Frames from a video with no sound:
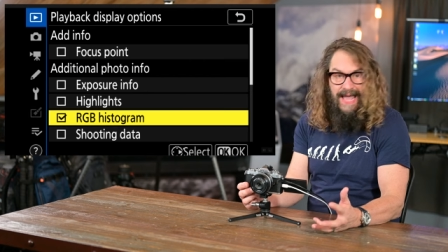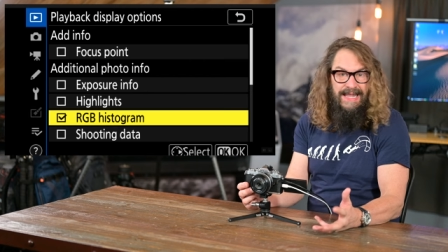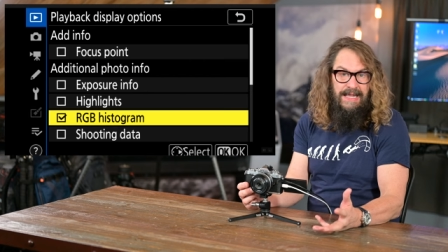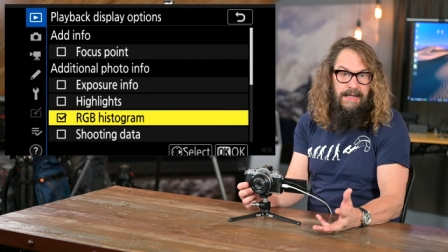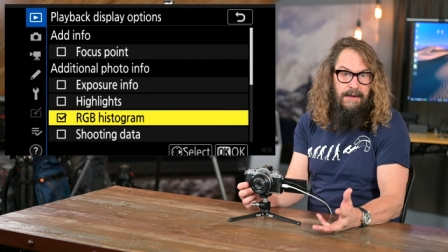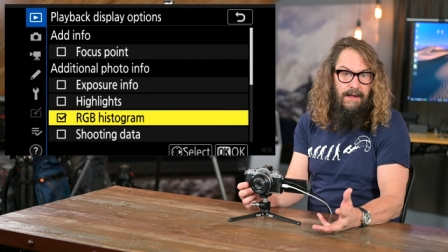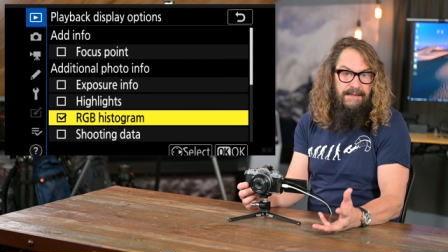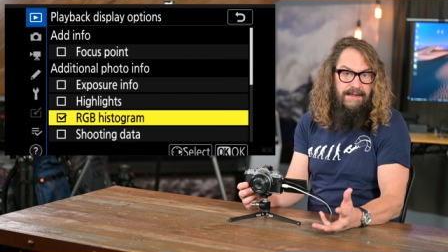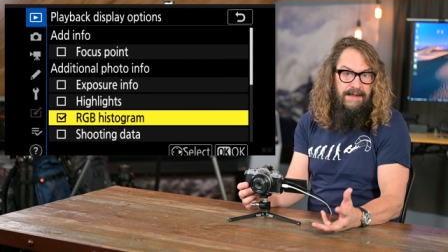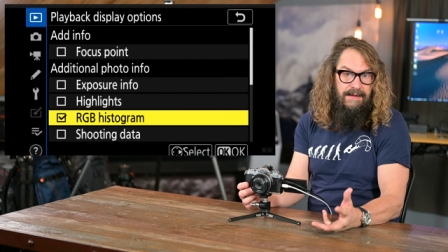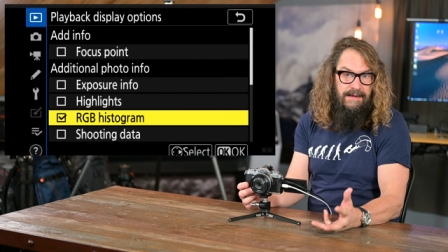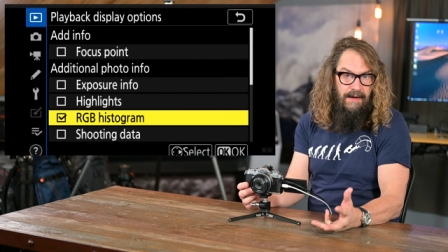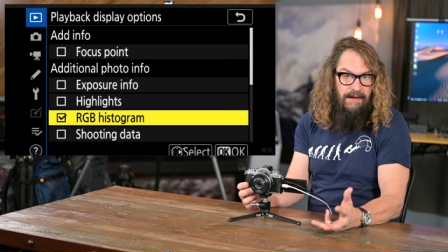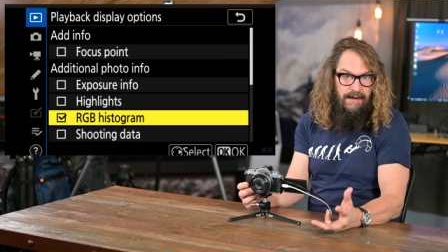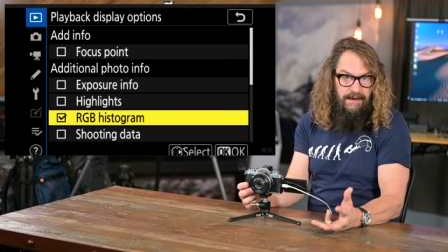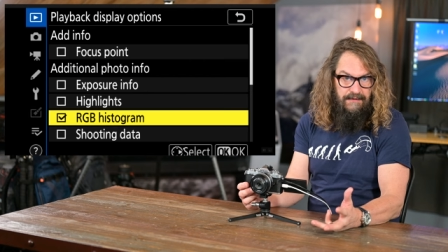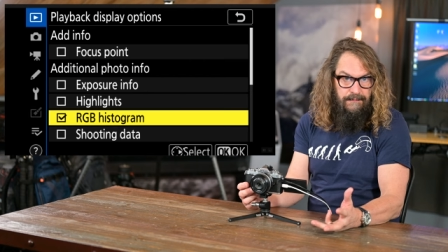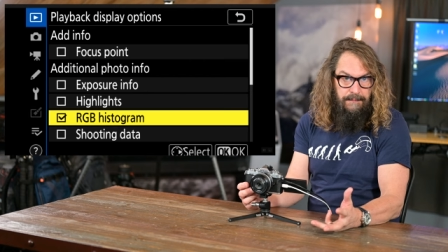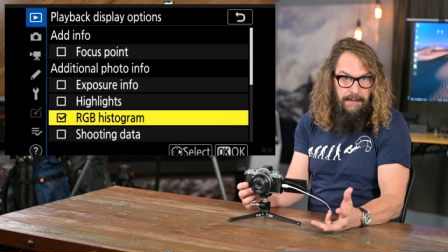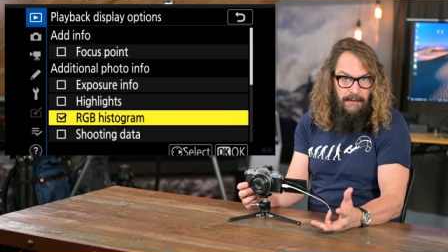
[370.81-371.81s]
I get all the
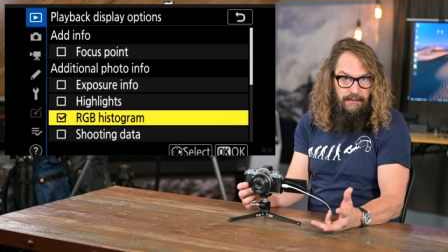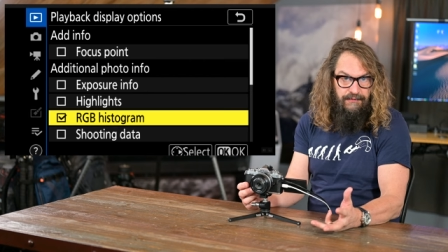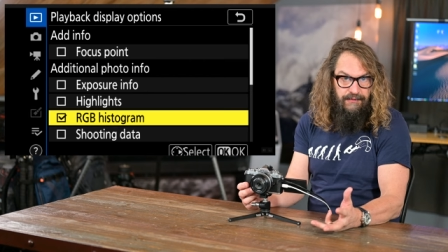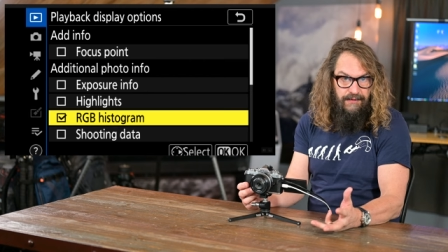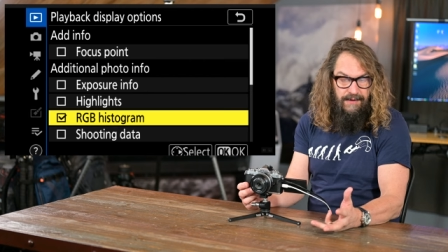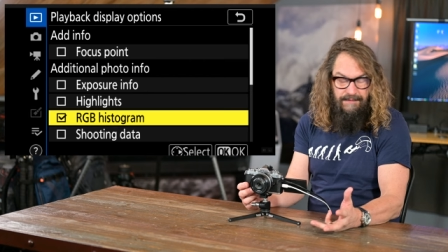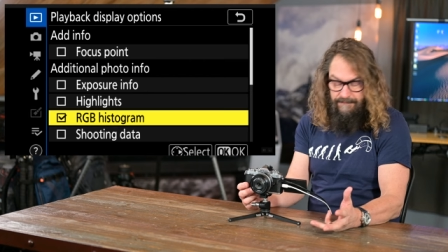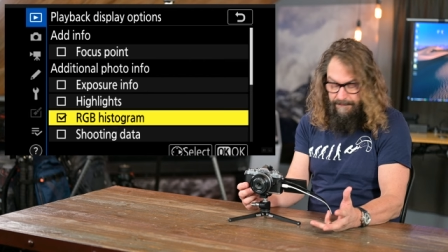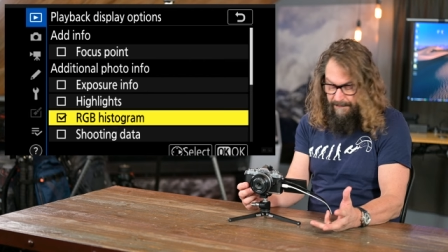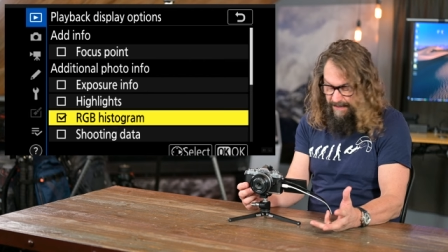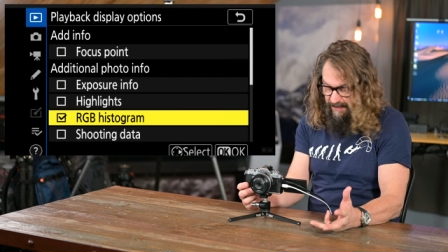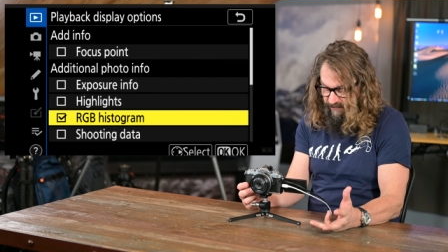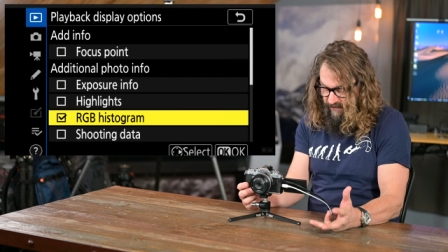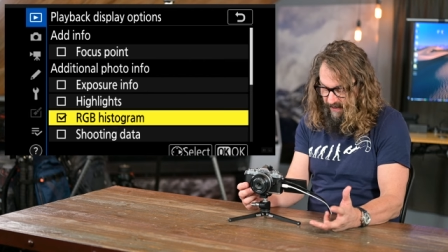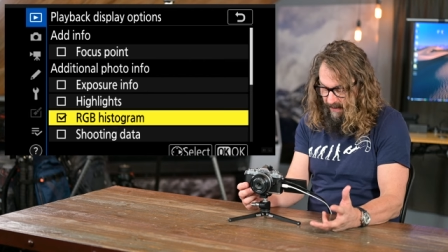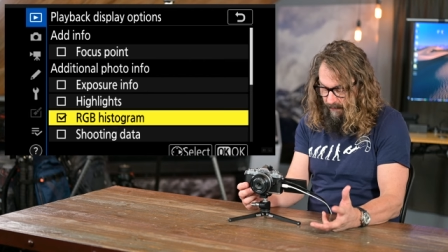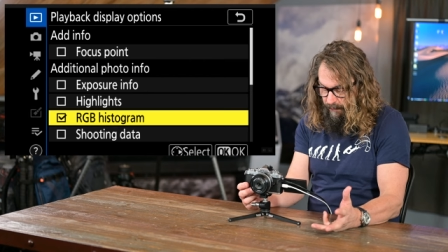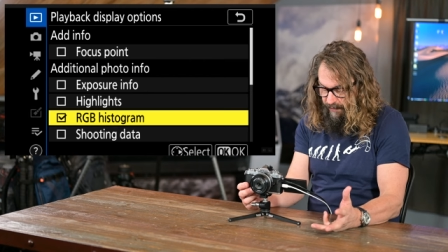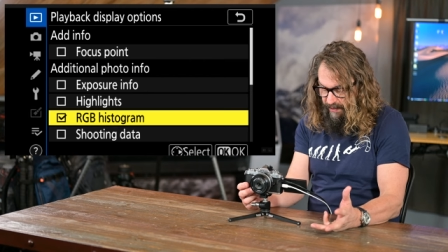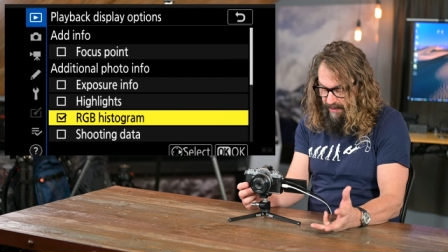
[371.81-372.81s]
exposure
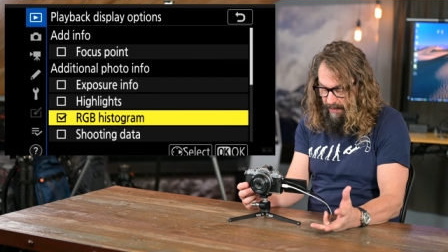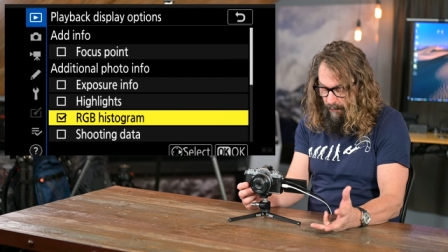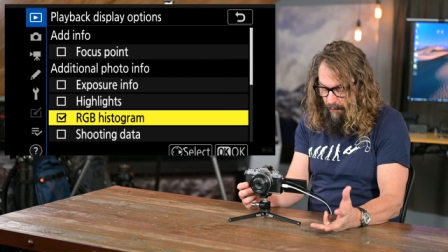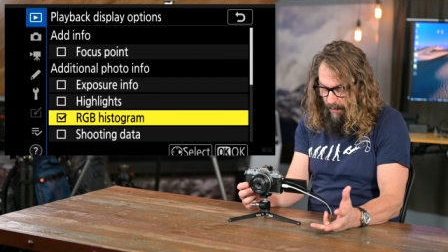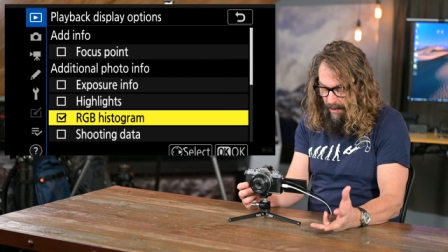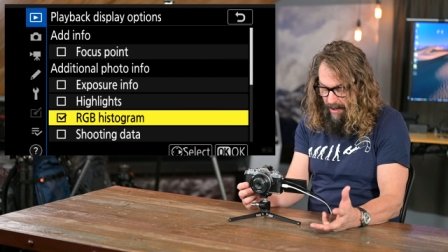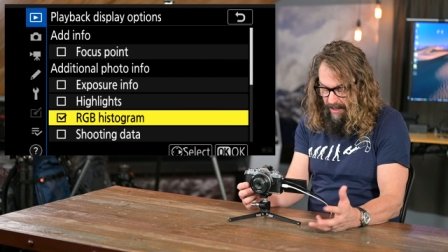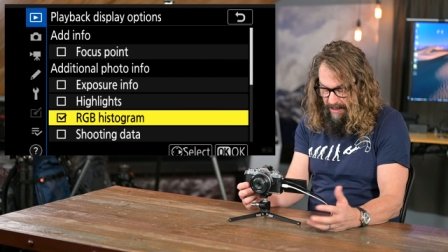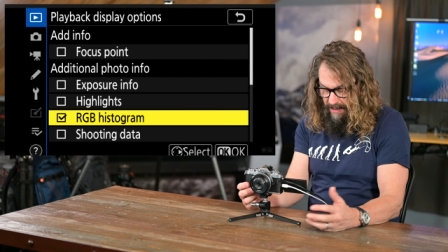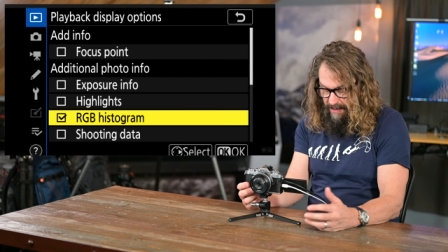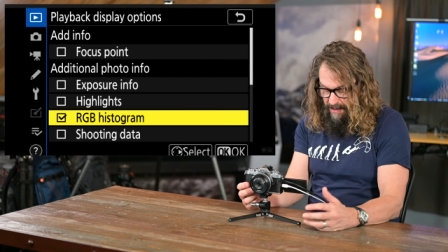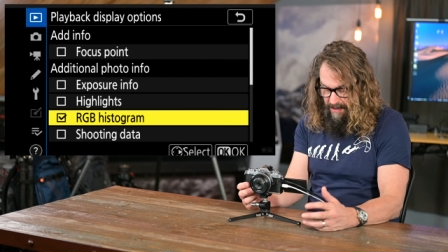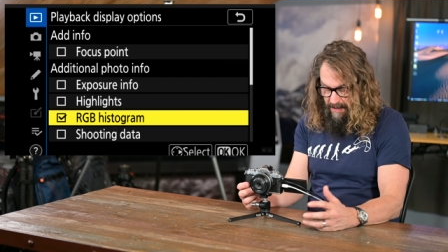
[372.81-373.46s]
information I really want